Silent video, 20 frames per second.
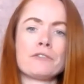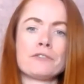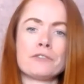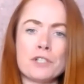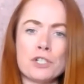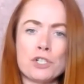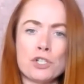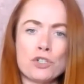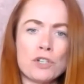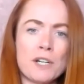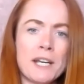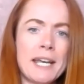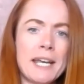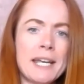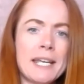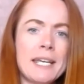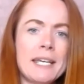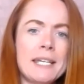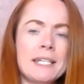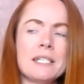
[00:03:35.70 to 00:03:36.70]

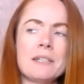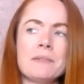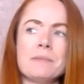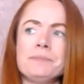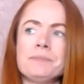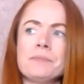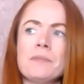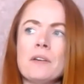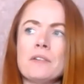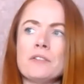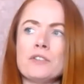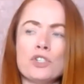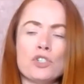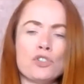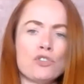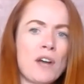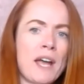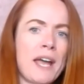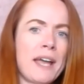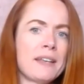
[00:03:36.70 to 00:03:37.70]
frustrated,
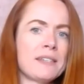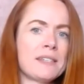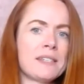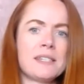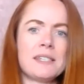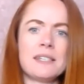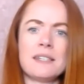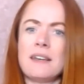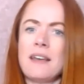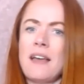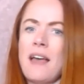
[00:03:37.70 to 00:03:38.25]
stressed,